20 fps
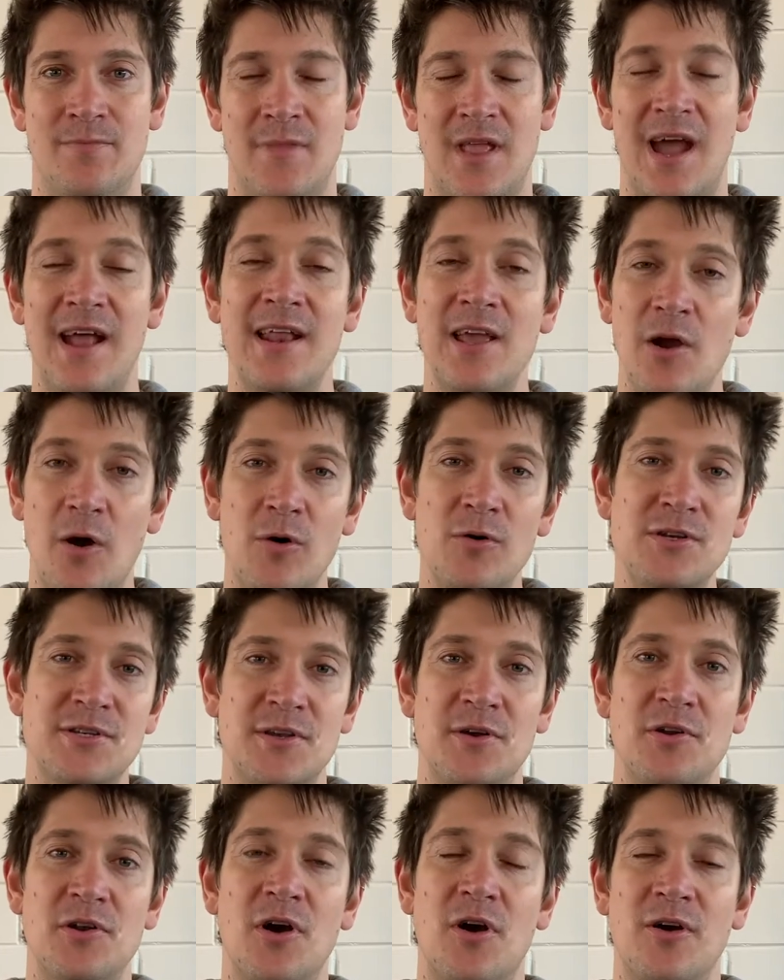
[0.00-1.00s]
And he
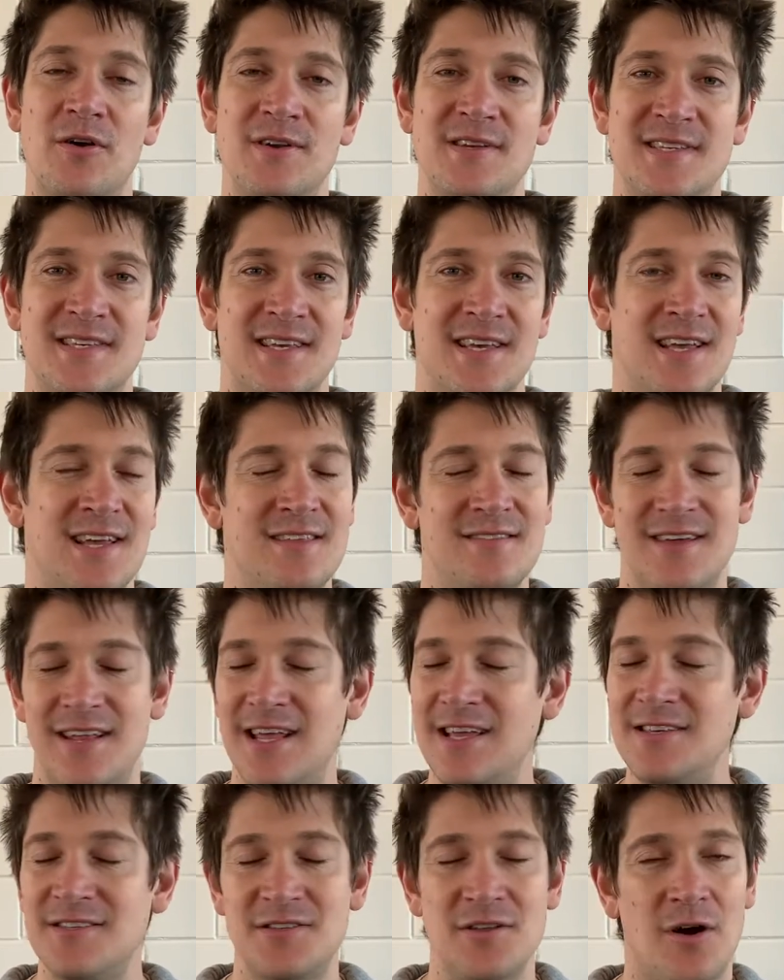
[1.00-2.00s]
also knows that
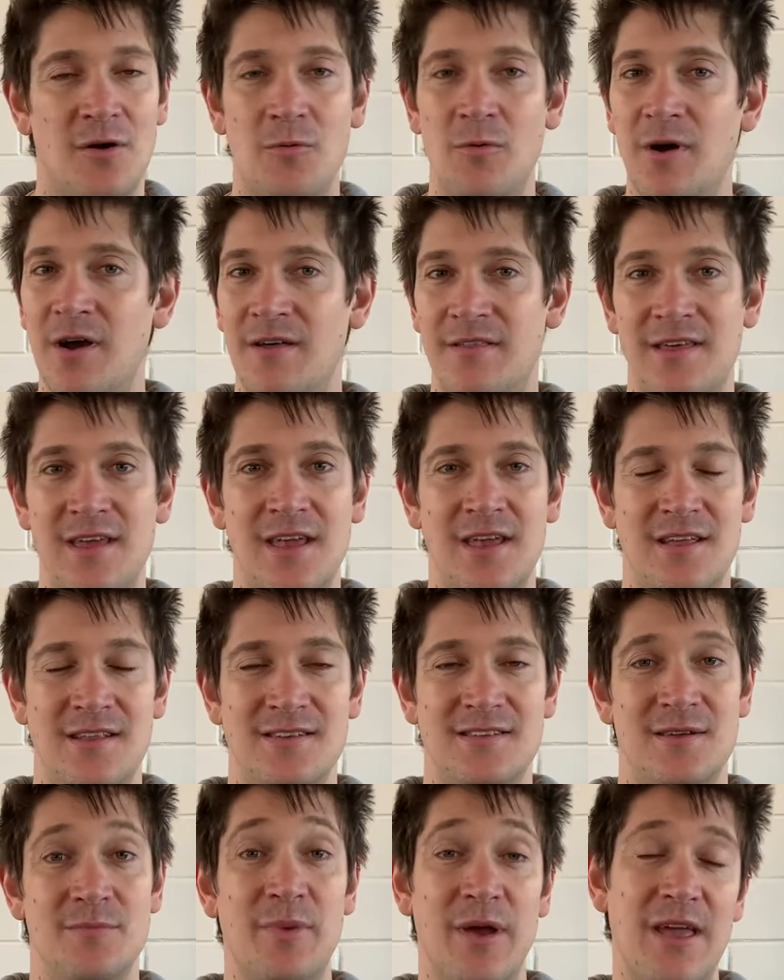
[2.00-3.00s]
he's not worthy
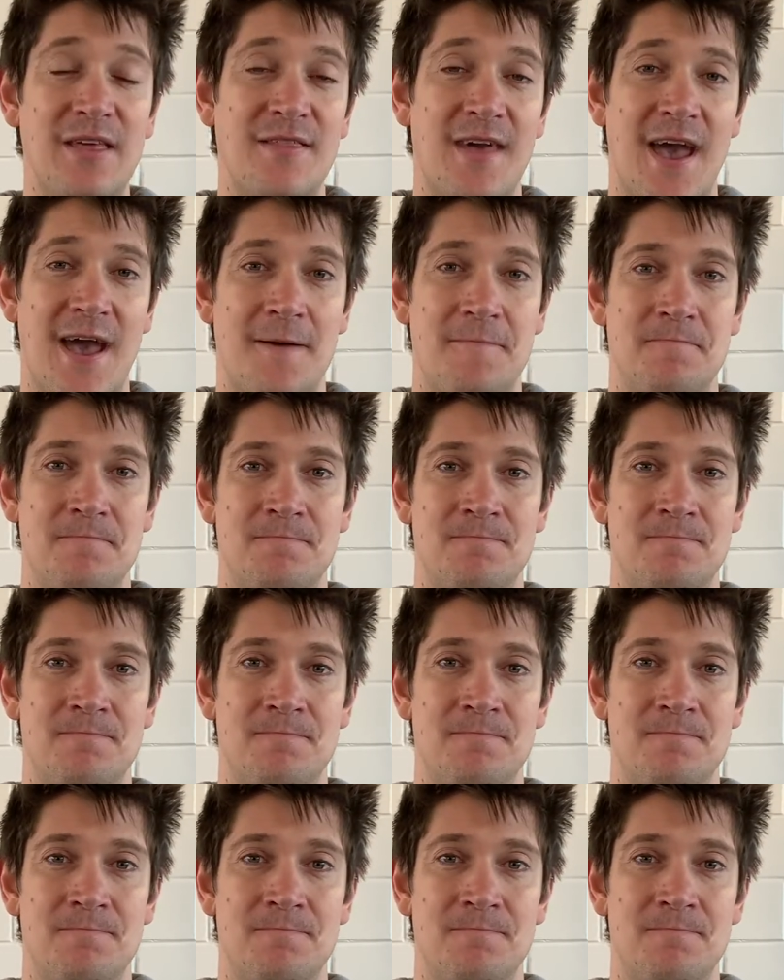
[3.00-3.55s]
to be there.